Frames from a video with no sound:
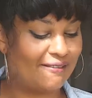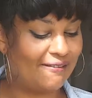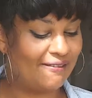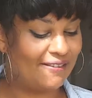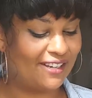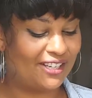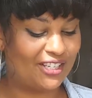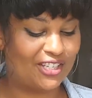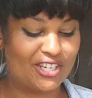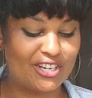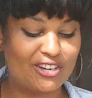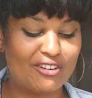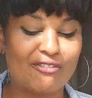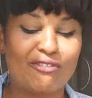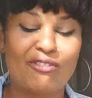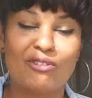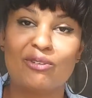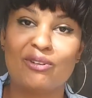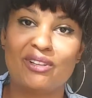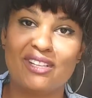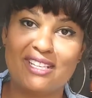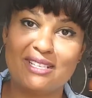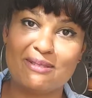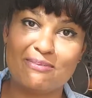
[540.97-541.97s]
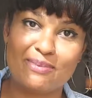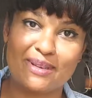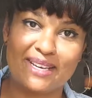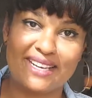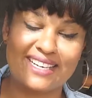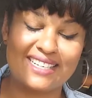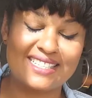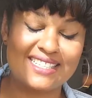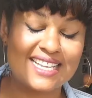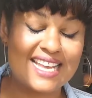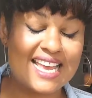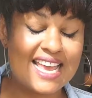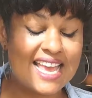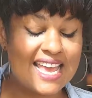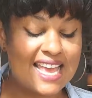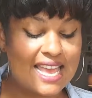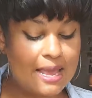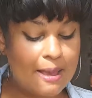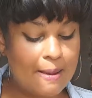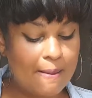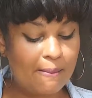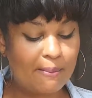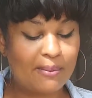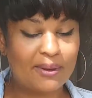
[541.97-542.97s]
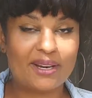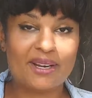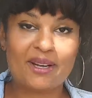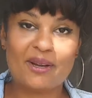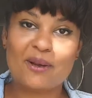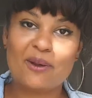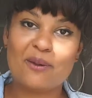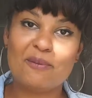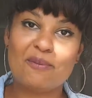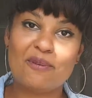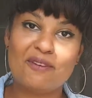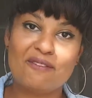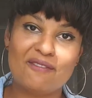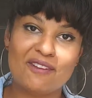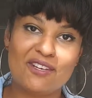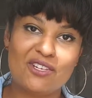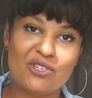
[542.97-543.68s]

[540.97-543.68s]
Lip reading: finishing off all these beers. But I hope you've